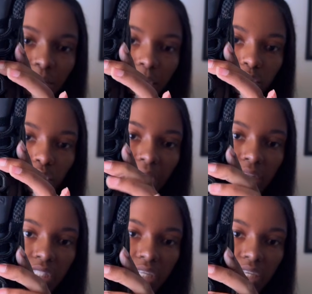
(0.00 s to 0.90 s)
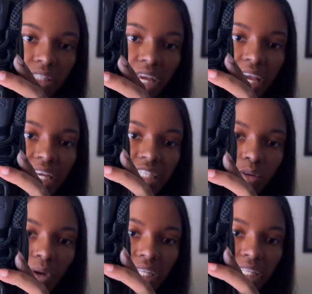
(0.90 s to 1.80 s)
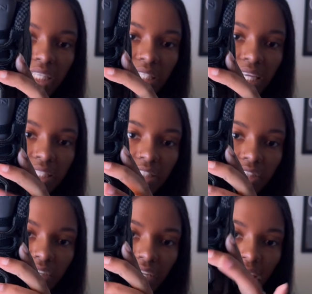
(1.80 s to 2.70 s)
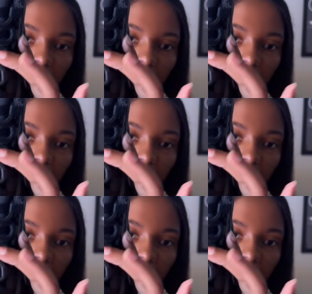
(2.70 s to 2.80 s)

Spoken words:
the most about 10s is the way that these laces are done.